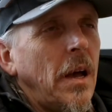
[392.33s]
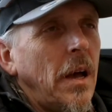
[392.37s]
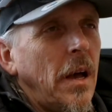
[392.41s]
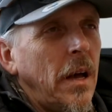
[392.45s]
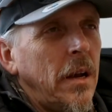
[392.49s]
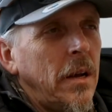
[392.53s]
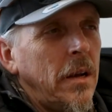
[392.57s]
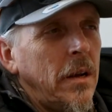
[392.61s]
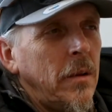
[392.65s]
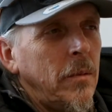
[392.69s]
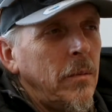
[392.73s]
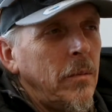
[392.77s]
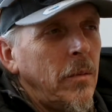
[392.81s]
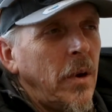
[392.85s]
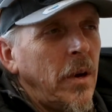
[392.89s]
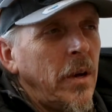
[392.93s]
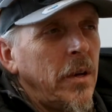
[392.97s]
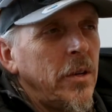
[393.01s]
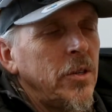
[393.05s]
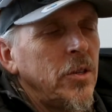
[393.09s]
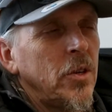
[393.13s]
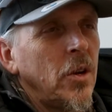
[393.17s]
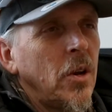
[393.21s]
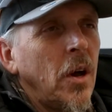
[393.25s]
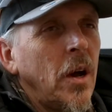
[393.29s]
And then by
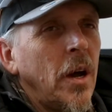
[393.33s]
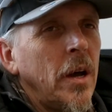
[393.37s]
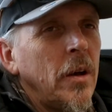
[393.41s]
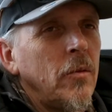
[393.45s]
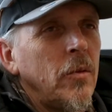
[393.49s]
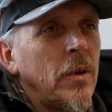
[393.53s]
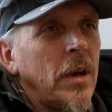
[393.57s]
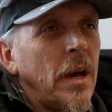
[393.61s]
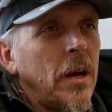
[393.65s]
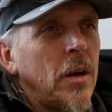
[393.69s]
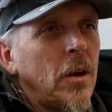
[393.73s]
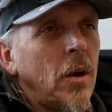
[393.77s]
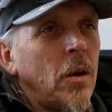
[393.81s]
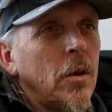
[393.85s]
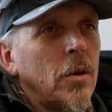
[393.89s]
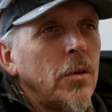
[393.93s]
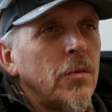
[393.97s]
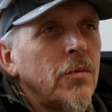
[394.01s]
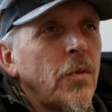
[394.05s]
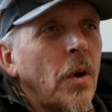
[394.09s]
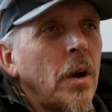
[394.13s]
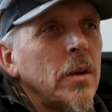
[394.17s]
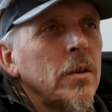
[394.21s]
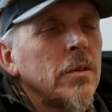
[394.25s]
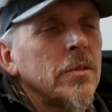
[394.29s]
July, we had all our
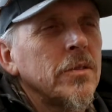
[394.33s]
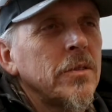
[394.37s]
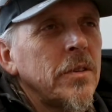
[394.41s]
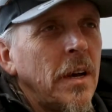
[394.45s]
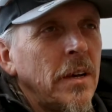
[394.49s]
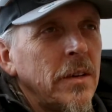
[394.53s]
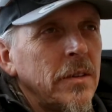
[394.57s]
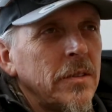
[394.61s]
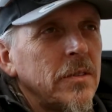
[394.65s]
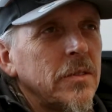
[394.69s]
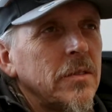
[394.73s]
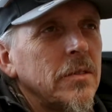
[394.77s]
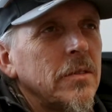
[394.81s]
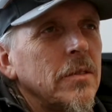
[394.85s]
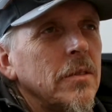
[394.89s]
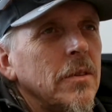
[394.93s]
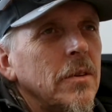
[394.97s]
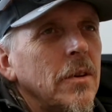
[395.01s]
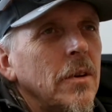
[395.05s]
final tests